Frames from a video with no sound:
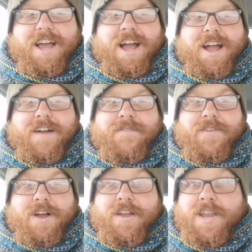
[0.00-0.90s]

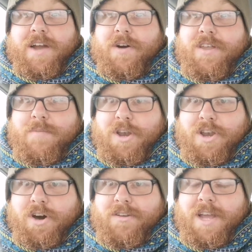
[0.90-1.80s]
are now either been
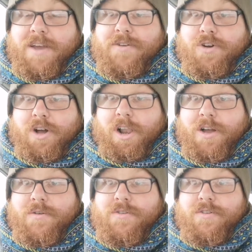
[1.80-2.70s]
knocked down or
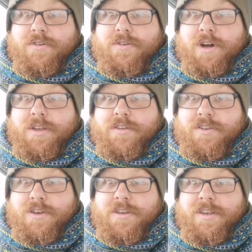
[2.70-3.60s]
closed, or either
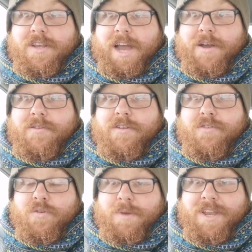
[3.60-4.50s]
turned into houses
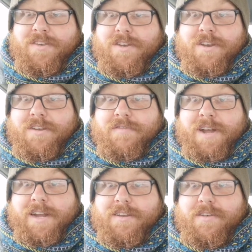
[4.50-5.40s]
or being turned into
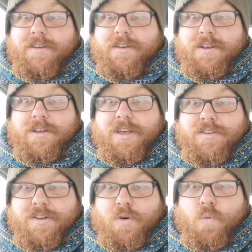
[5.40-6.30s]
flats.
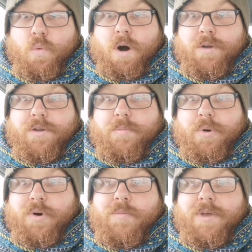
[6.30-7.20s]
There's not one
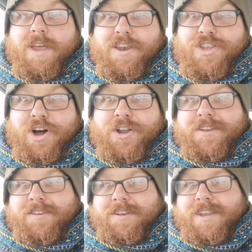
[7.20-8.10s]
pub in
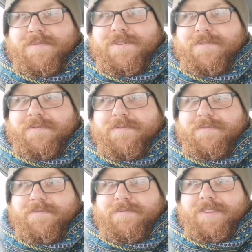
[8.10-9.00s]
Donington anymore.
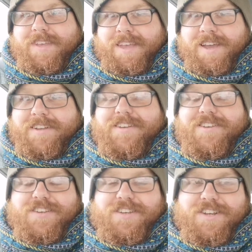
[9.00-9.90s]
Yeah,
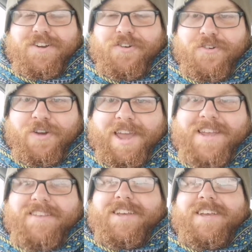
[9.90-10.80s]
it's
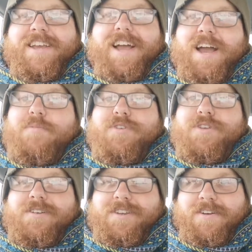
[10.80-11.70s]
crazy.
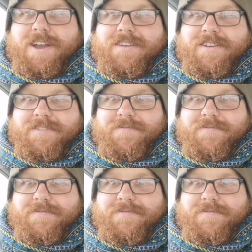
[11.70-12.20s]
Absolutely crazy.